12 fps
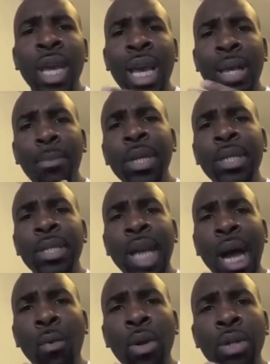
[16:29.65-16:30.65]
And please,
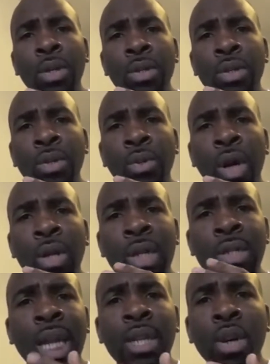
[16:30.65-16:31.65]
I want you to
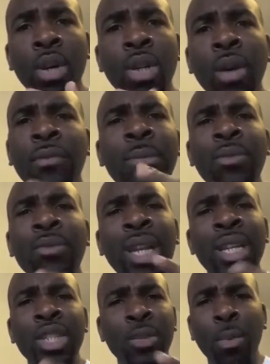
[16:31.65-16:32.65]
understand God not from the
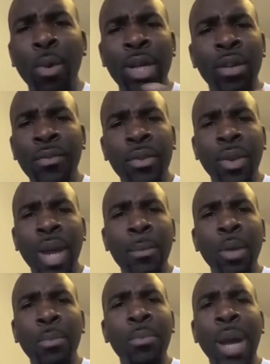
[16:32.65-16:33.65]
religious point of view. I'm
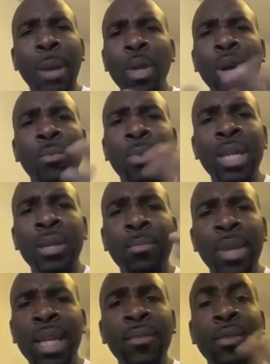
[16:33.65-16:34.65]
not I'm not a big
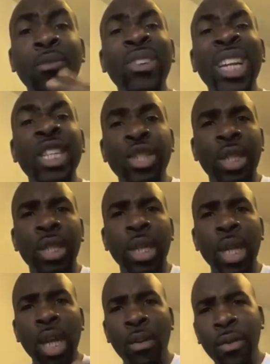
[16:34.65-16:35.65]
believer in religion.
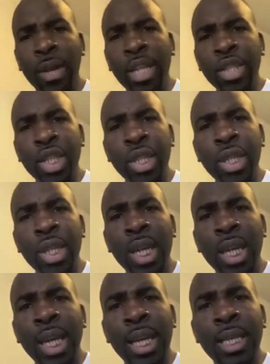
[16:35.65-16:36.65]
Religion
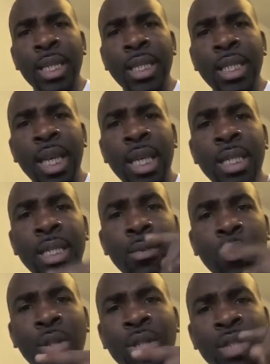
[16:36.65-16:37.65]
is is
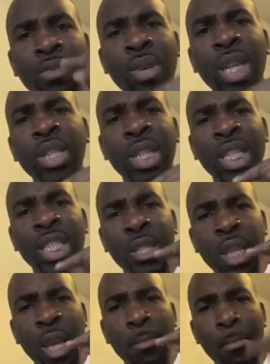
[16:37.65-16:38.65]
watch this. Religion is
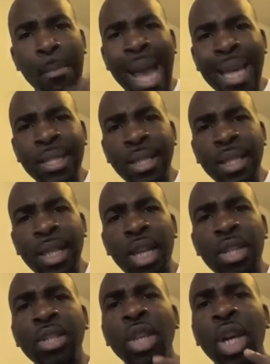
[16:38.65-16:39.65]
man's
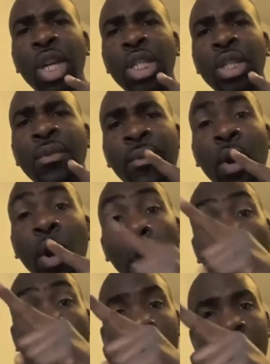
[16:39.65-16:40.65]
search for
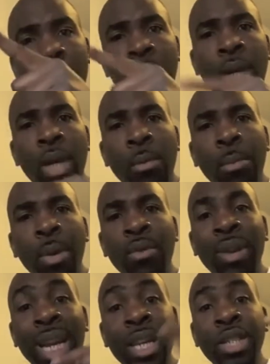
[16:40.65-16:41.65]
God, but
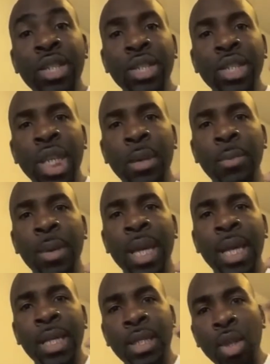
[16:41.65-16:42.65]
relationship
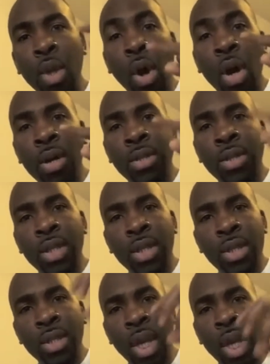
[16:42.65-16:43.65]
is God's
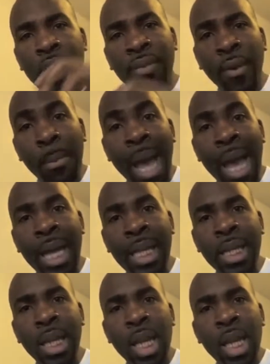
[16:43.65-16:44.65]
search for
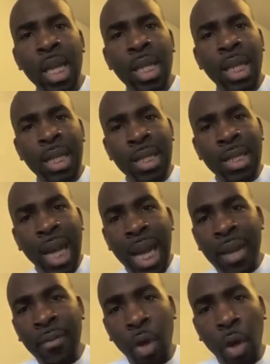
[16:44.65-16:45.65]
man. The
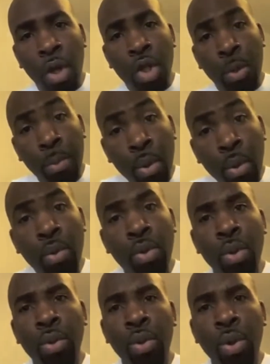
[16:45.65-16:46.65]
desire for God to pull you.